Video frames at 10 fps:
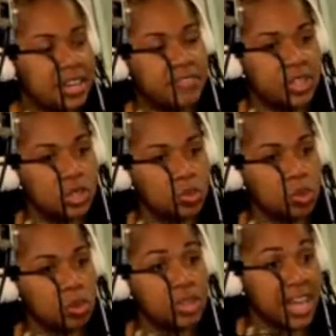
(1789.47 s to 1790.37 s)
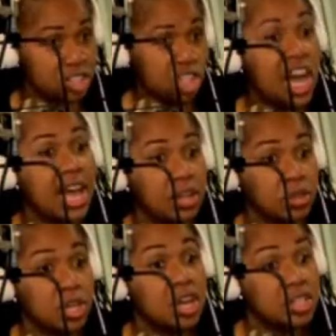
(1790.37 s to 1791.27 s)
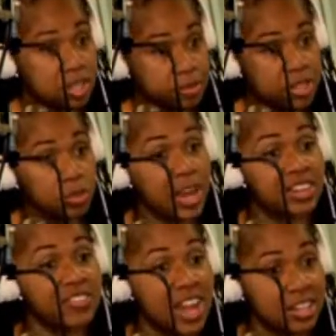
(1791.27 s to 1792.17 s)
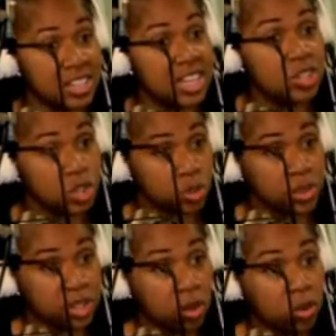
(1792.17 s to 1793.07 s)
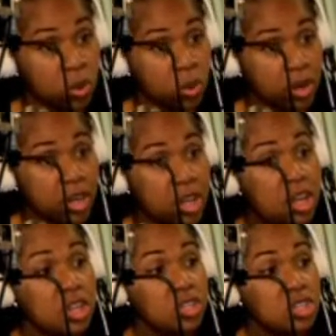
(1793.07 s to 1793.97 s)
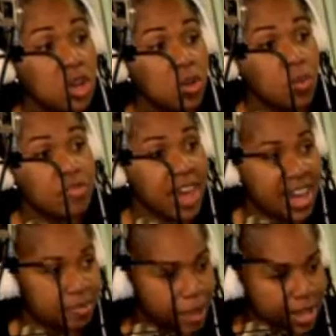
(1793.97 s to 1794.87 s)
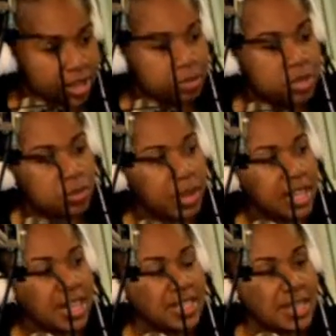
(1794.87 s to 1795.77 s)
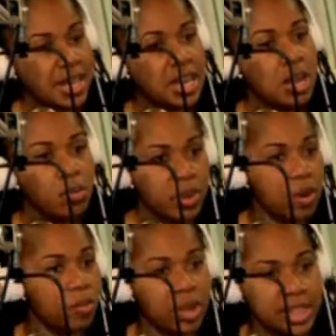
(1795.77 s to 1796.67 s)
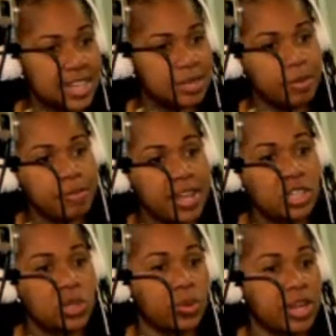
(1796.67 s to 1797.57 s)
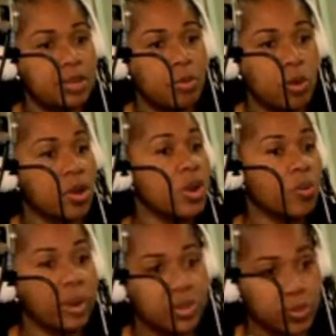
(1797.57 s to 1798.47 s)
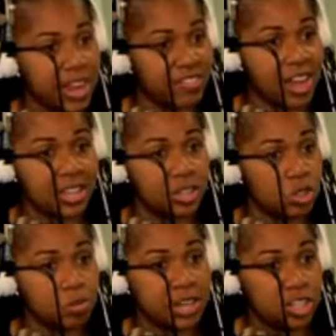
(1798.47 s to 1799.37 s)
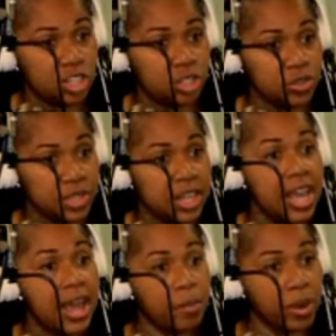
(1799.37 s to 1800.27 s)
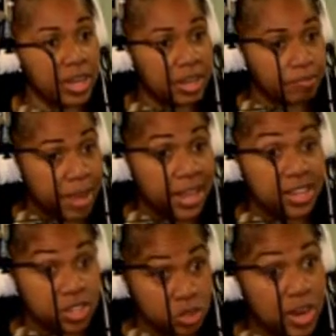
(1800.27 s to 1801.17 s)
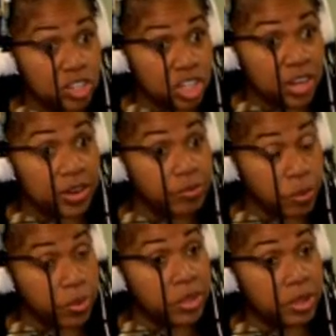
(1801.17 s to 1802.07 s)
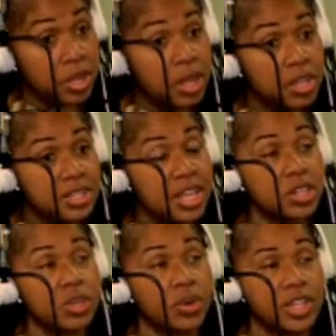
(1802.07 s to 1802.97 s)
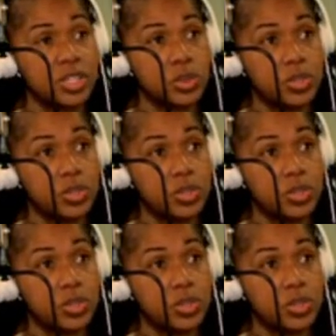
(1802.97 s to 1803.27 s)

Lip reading: individual, that child, to be direct filed into adult court. So we've had a pendulum swing. They said, we don't want that to be mandatory anymore. We're direct filing too many children, and we're going to make it discretionary for the state attorney to